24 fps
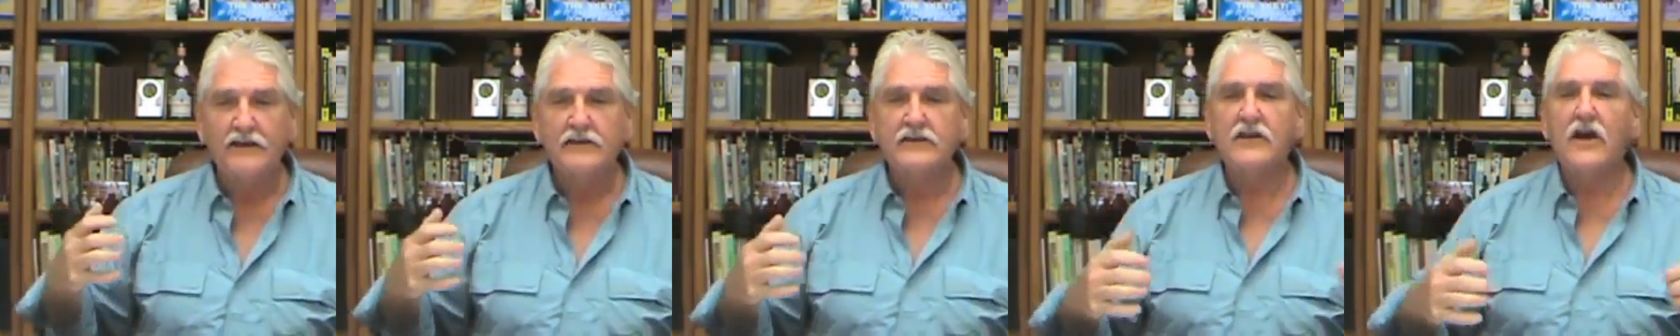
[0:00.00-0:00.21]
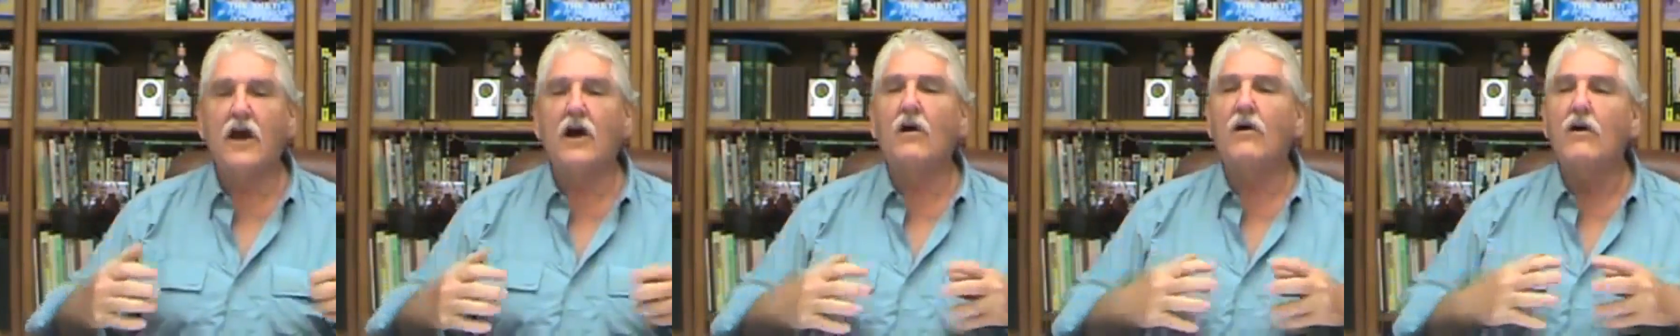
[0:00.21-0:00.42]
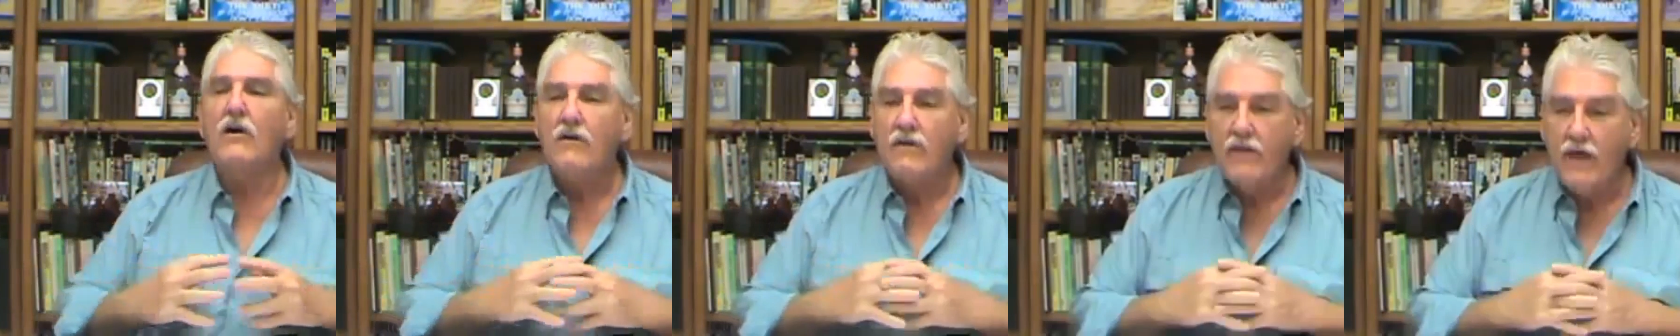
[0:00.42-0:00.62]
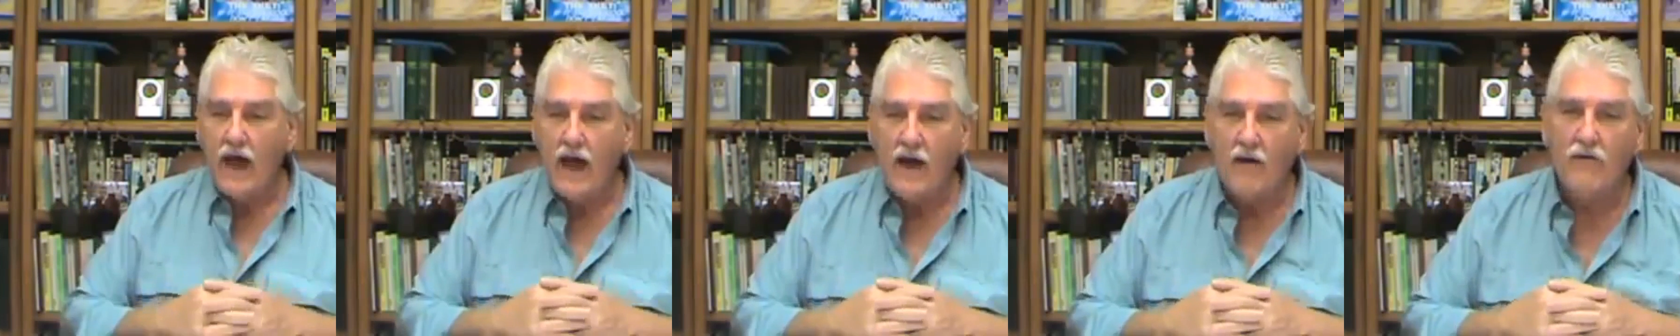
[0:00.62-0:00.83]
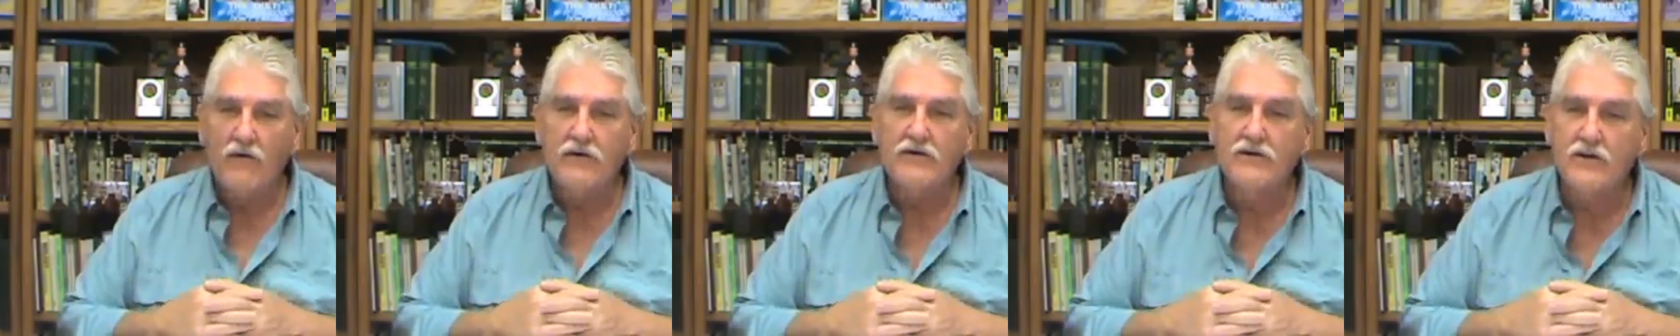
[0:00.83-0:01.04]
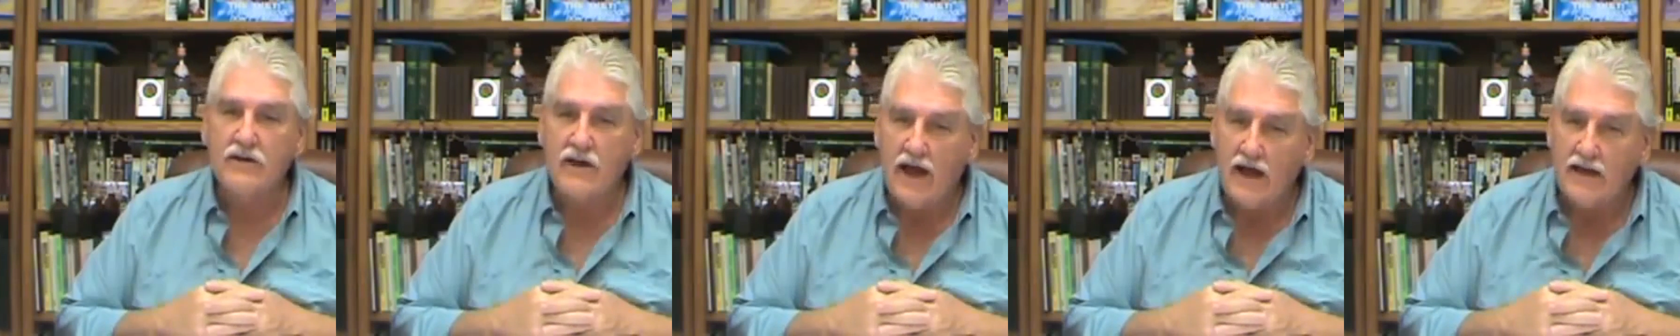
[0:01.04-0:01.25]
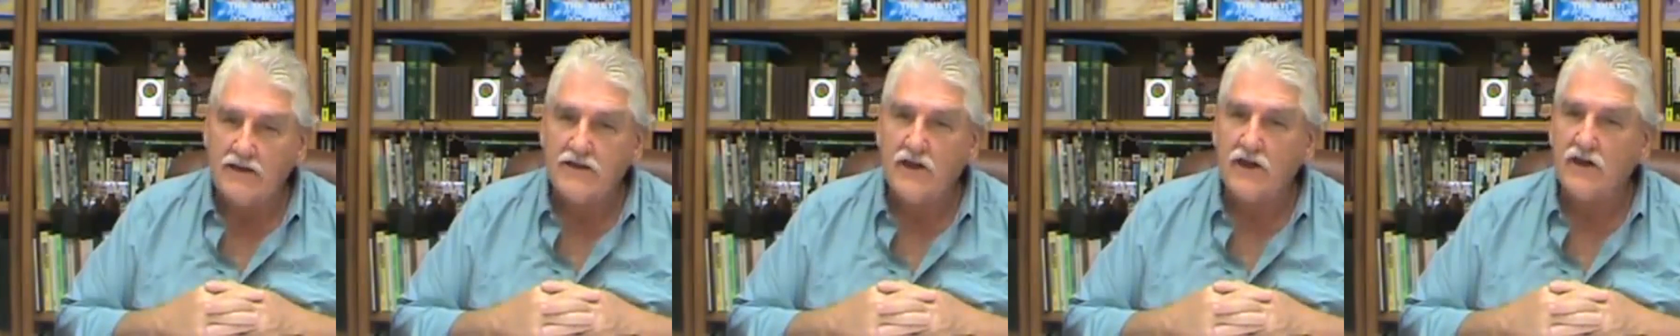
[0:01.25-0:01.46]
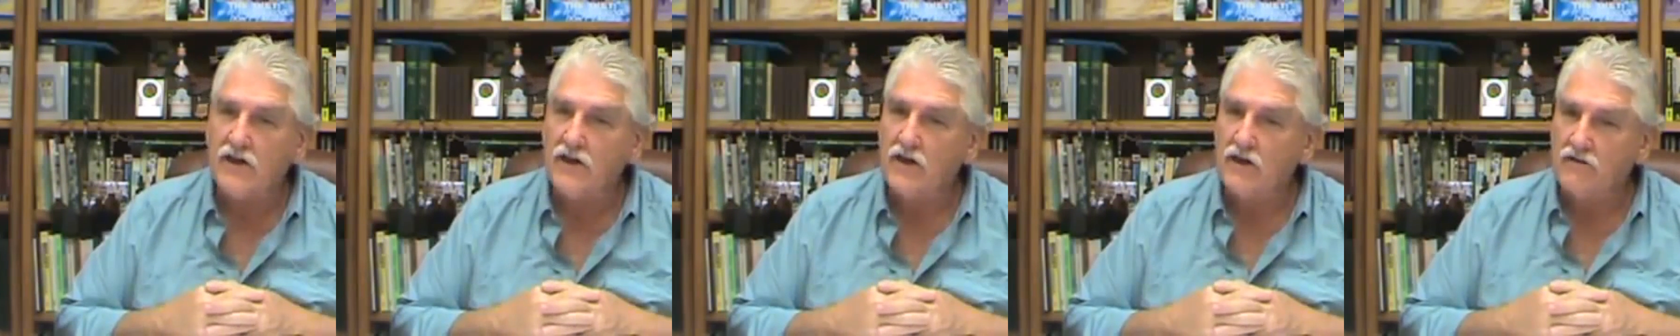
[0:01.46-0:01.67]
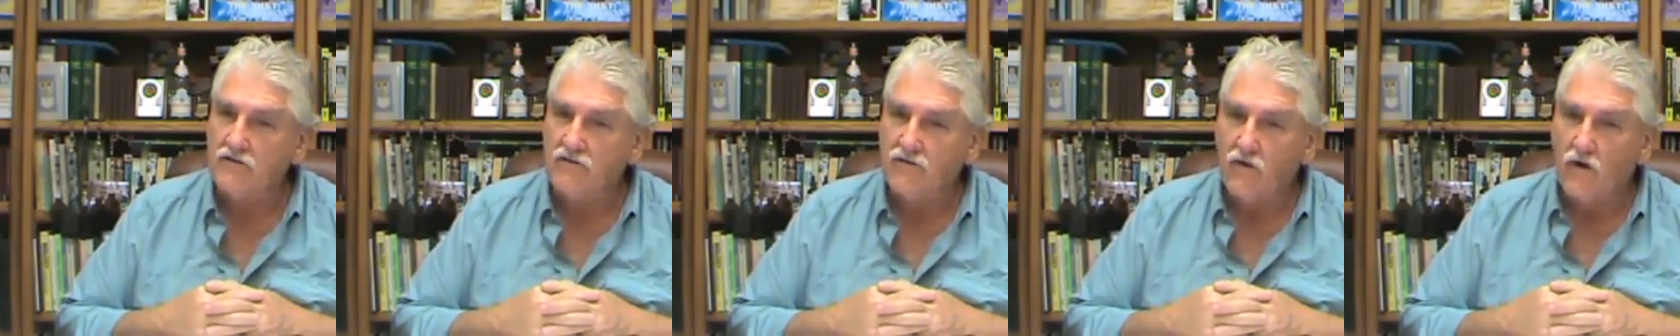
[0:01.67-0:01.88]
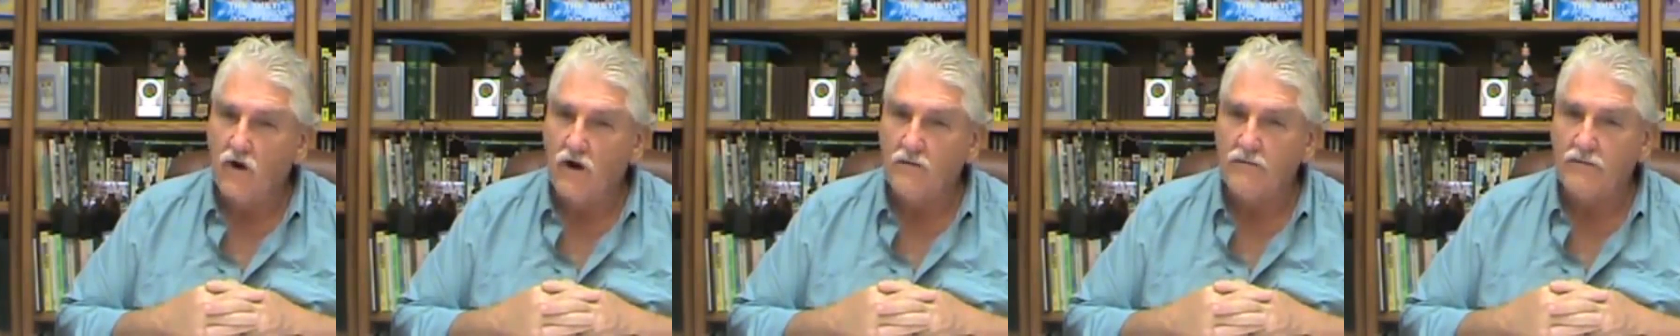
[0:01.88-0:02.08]
So that's a good
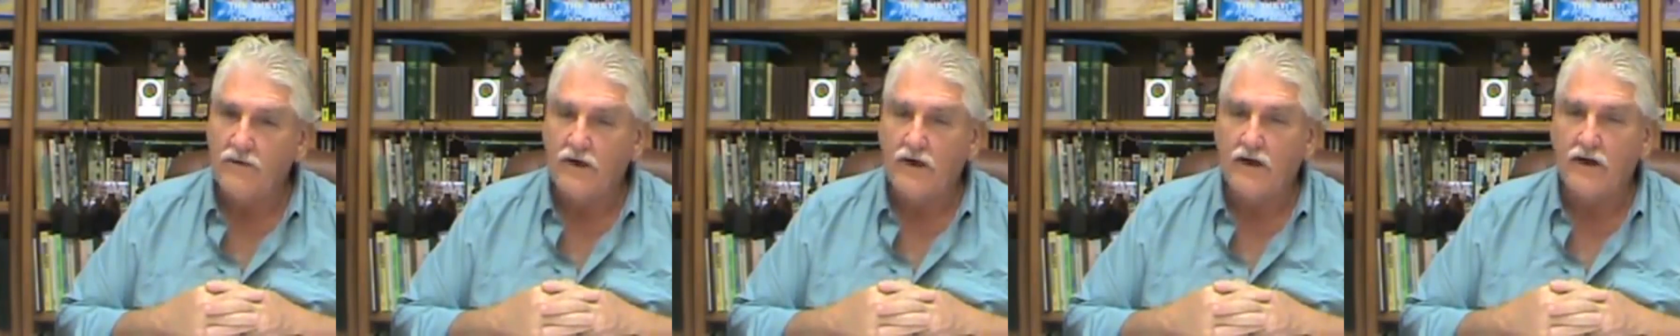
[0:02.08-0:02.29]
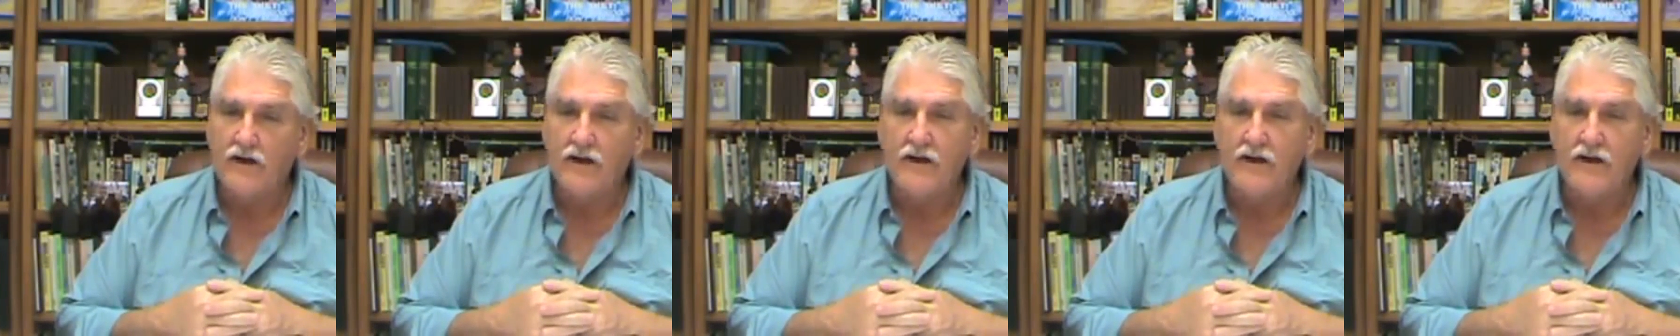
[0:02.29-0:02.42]
formula.